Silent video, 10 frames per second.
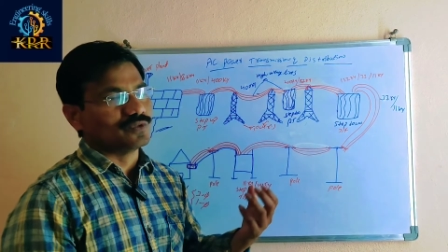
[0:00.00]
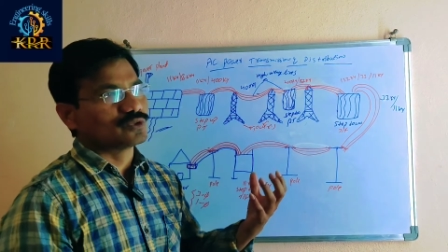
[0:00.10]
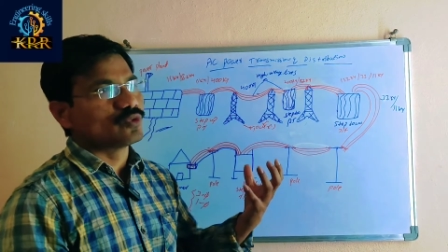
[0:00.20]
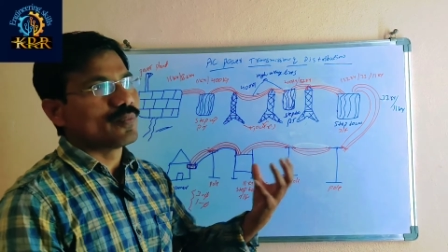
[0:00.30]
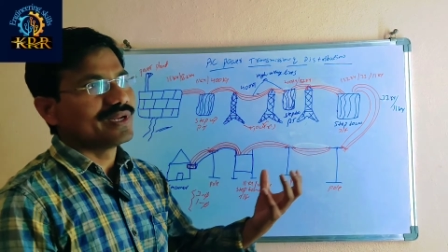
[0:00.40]

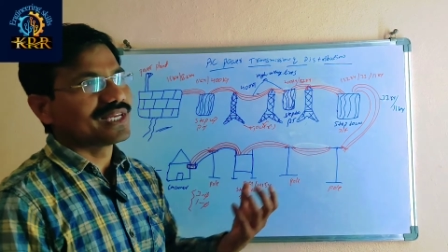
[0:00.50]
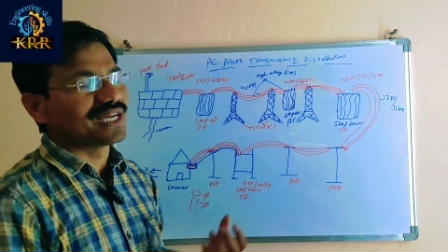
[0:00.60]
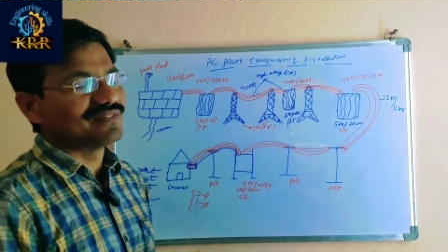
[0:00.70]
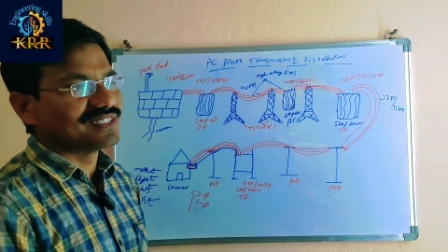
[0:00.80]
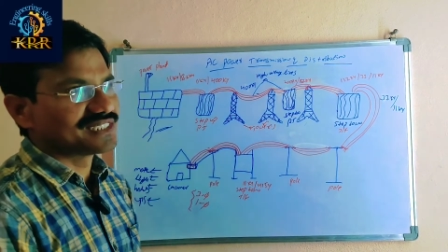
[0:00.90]
So many
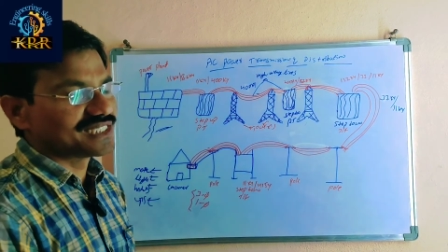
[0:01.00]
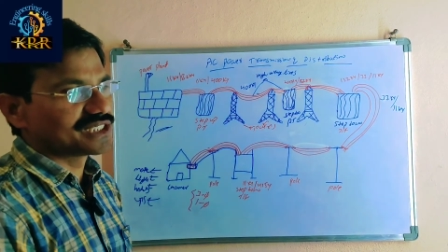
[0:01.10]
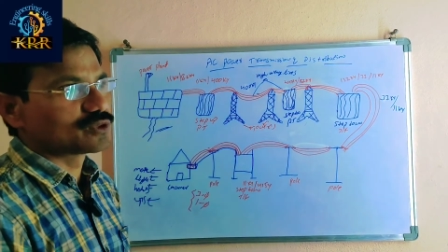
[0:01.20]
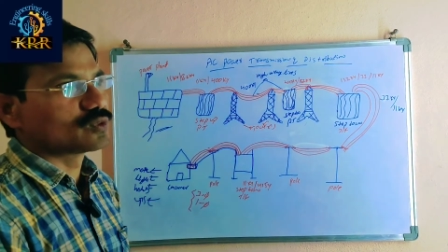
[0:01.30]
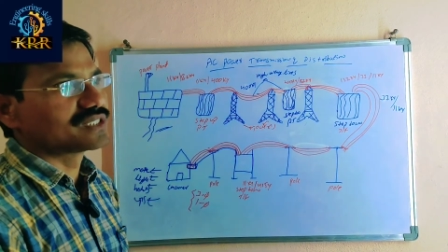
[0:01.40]

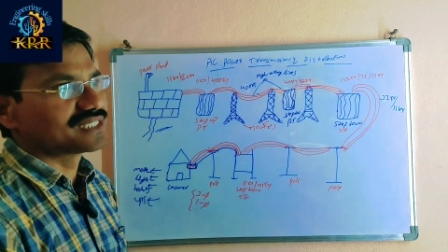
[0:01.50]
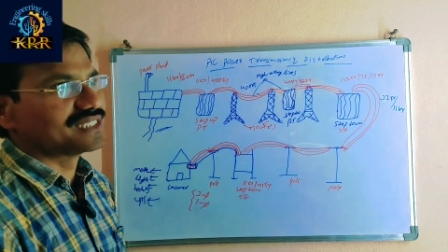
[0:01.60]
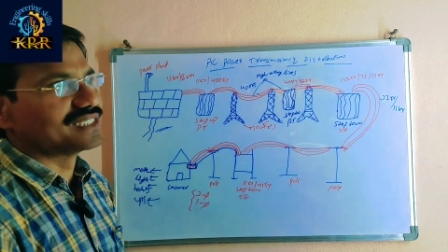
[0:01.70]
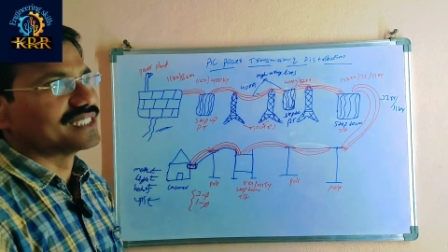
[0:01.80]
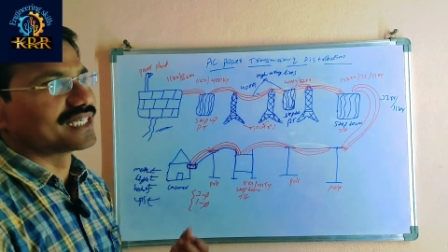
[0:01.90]
conventional
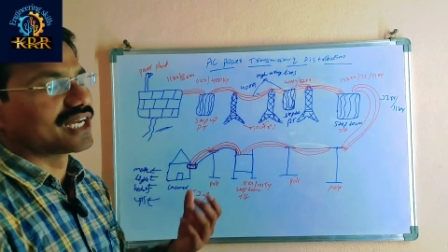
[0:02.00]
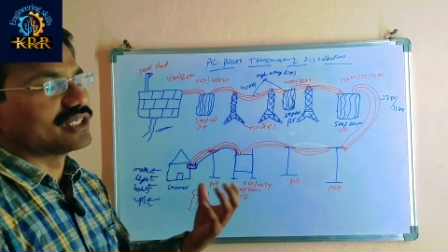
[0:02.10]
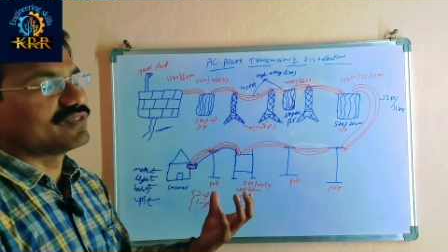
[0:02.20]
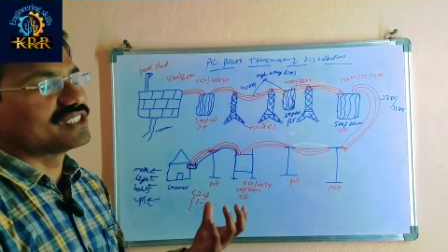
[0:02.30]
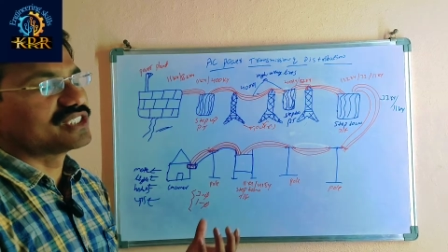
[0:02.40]
sources is there,
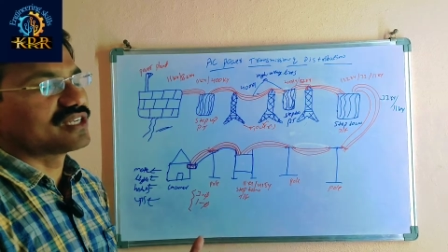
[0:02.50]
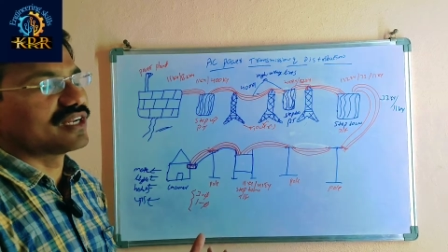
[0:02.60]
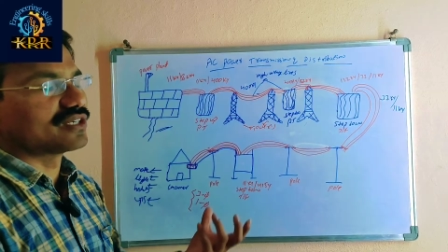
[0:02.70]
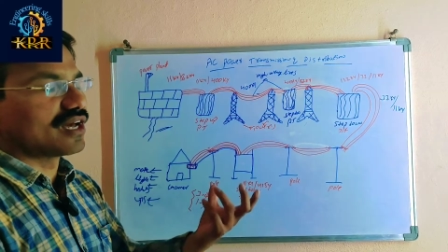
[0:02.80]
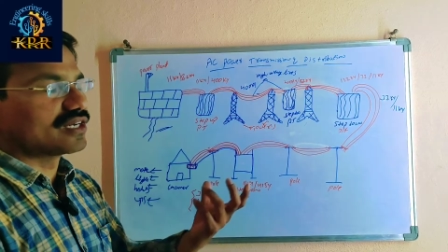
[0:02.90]

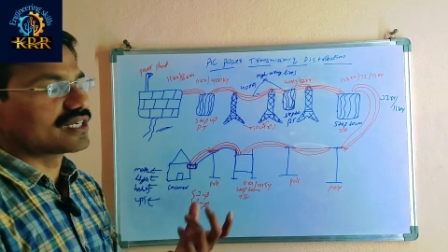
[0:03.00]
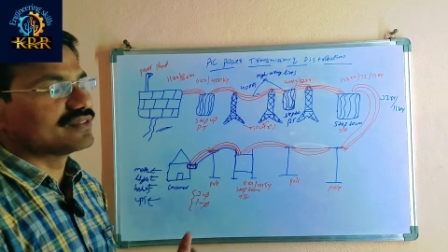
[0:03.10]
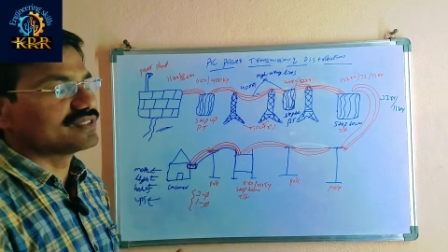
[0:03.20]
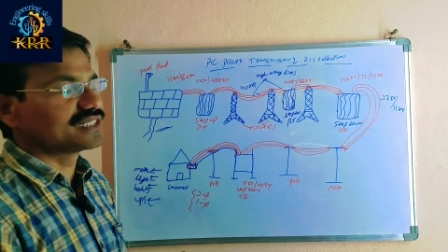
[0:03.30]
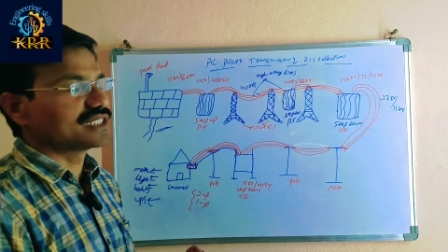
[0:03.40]
conventional and
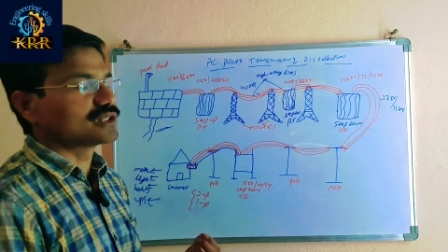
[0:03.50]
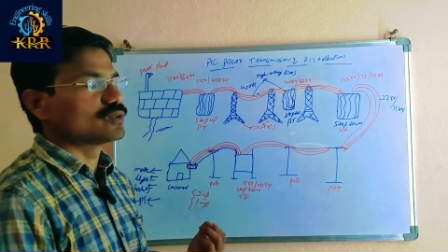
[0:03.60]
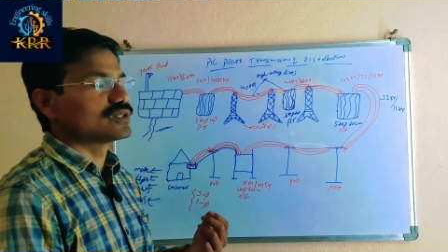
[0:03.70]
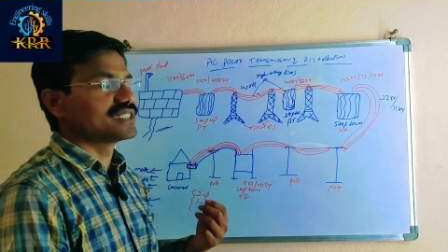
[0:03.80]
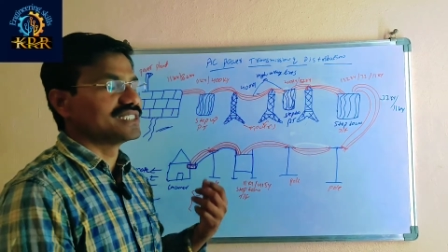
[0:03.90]
non-conventional
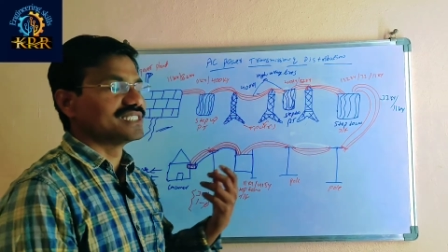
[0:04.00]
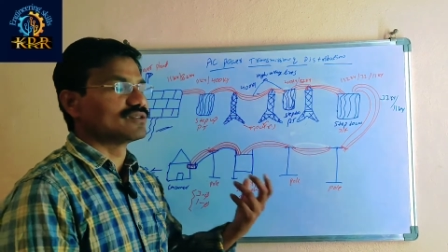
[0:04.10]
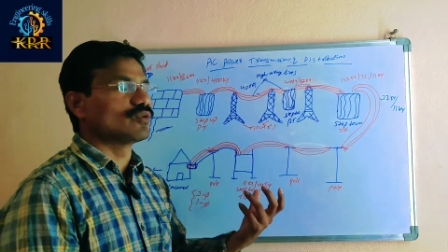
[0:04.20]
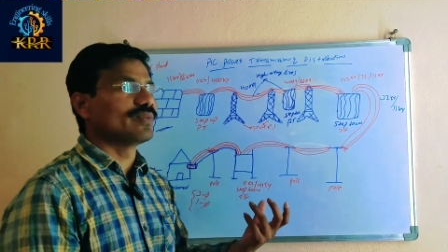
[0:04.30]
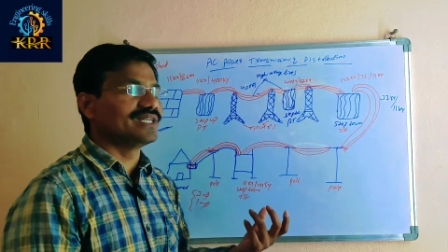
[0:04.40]
sources
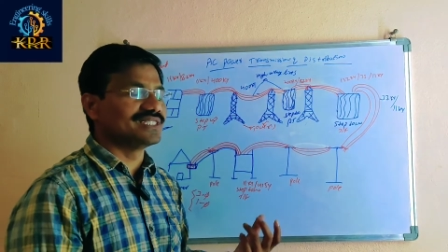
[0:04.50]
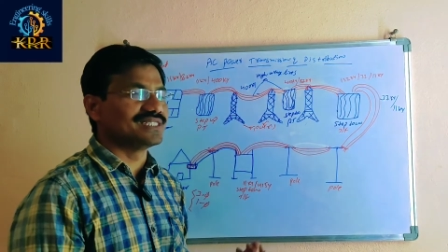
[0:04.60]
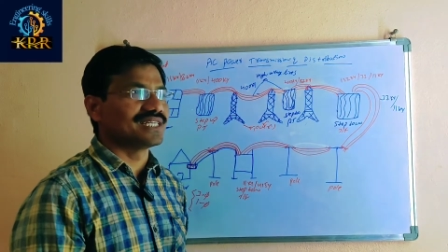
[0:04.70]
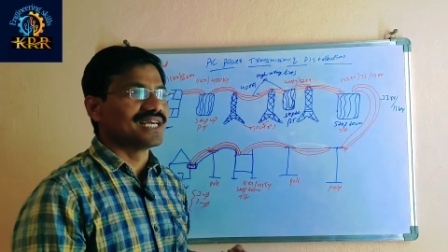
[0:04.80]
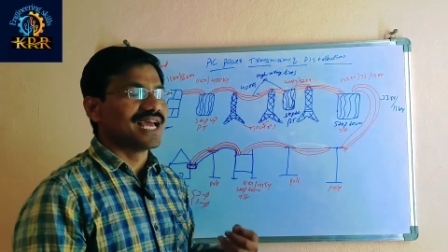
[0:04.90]
is so many
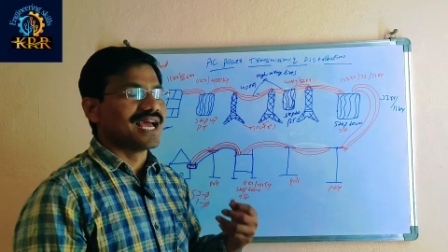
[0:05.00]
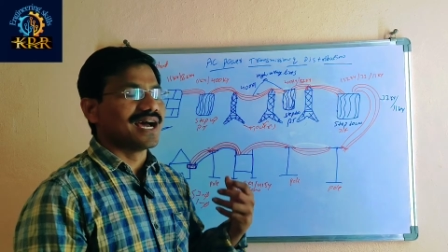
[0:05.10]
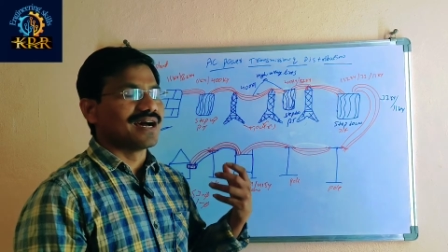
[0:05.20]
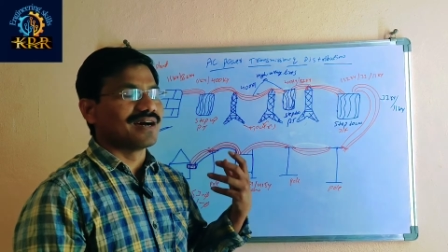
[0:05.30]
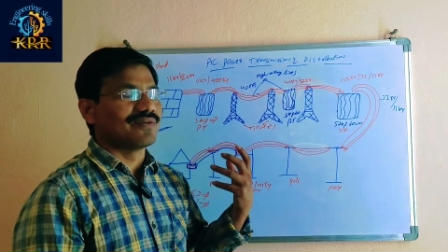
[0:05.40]
is there.
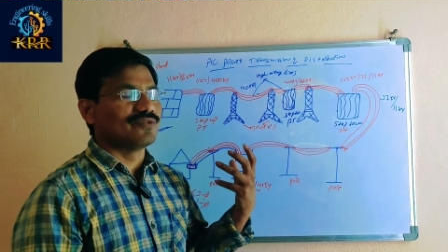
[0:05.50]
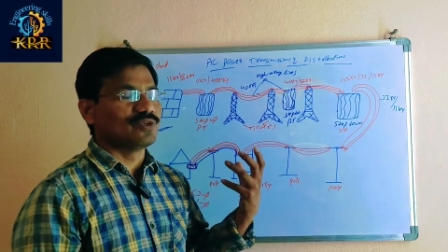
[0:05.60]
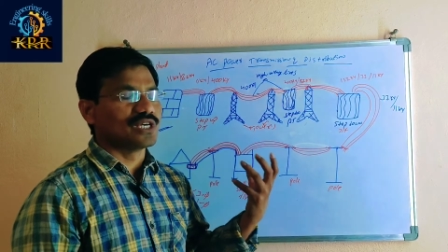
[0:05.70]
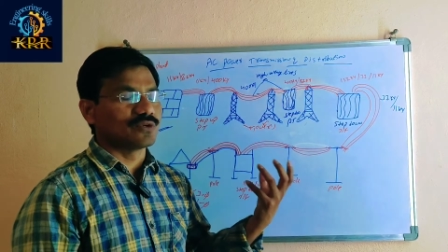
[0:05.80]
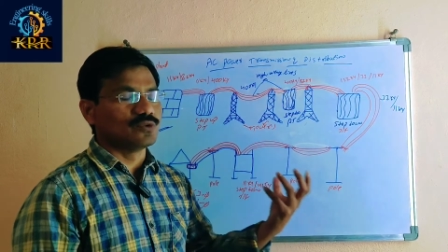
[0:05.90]
Uh,
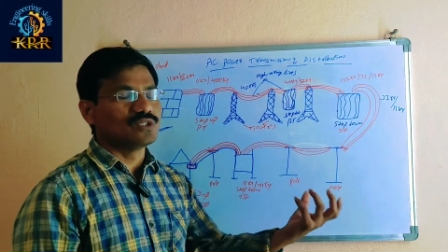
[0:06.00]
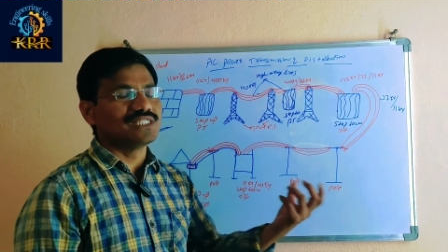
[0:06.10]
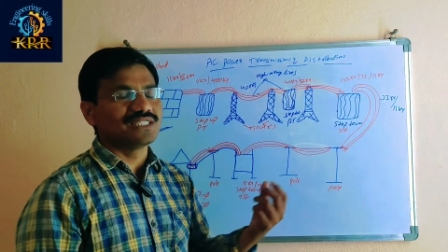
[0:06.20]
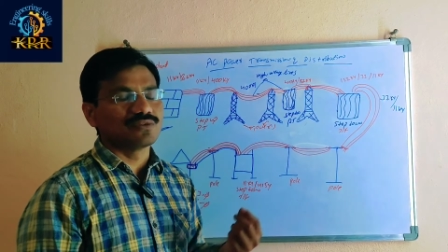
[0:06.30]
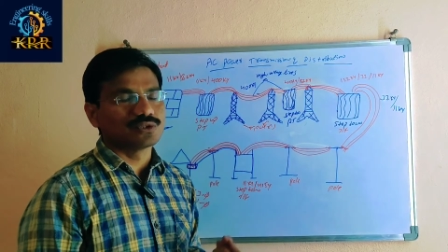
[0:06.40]
we are
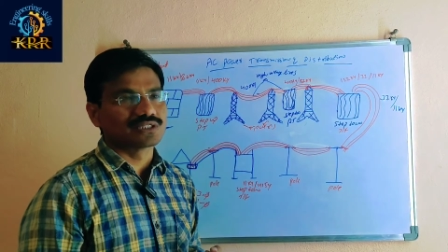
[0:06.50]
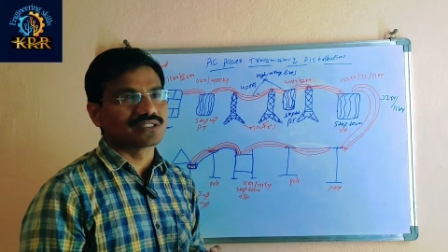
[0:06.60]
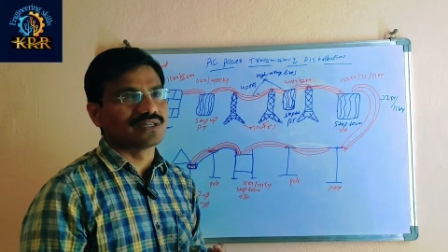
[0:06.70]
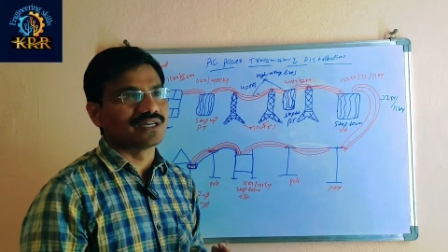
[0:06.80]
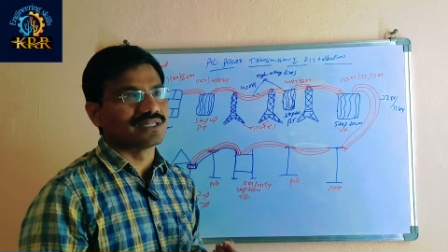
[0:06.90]
using those
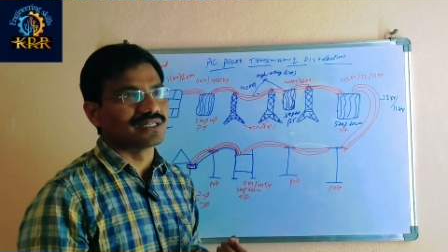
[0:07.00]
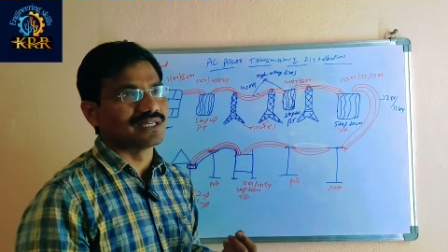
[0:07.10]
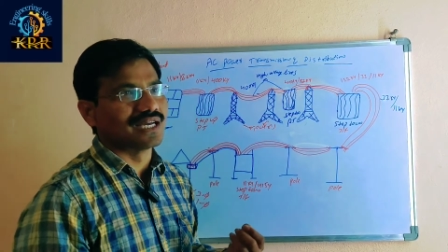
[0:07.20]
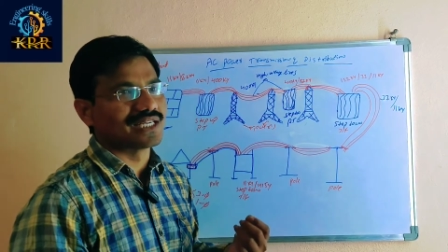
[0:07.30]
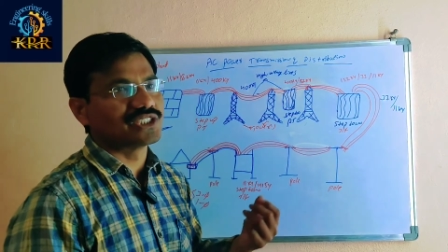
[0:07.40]

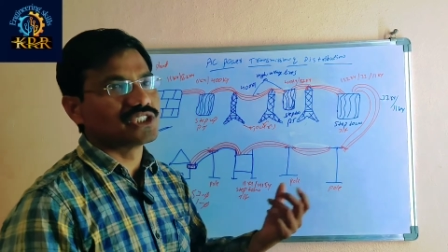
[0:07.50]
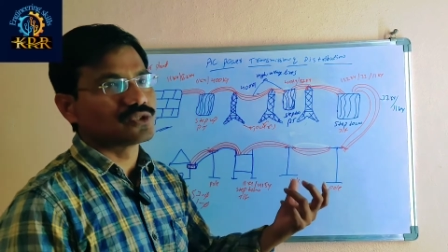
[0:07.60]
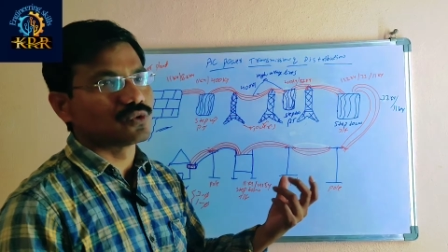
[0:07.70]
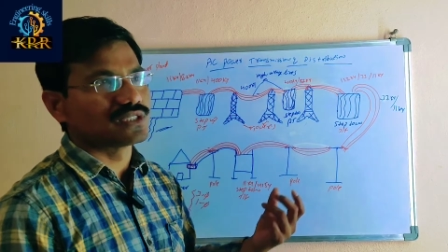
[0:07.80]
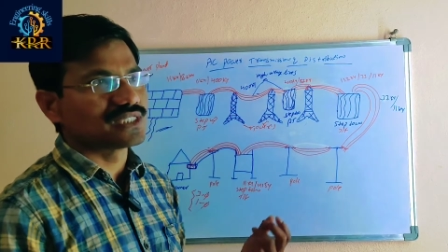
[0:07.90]
uh, energy
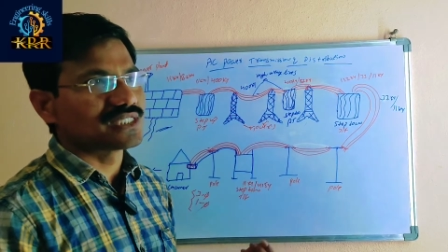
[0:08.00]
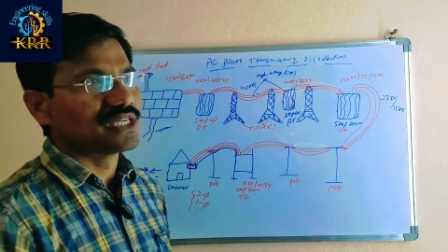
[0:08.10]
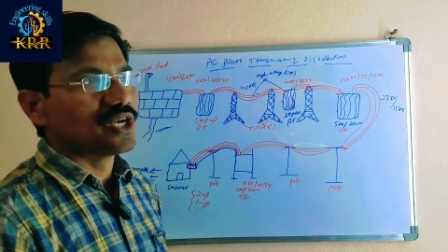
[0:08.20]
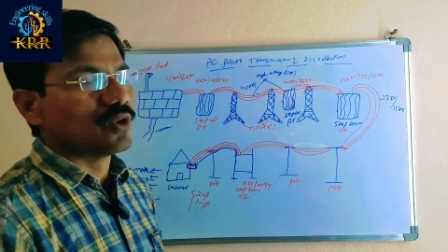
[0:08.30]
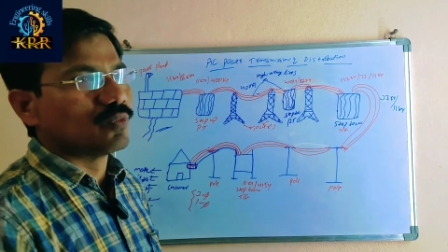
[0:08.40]
sources.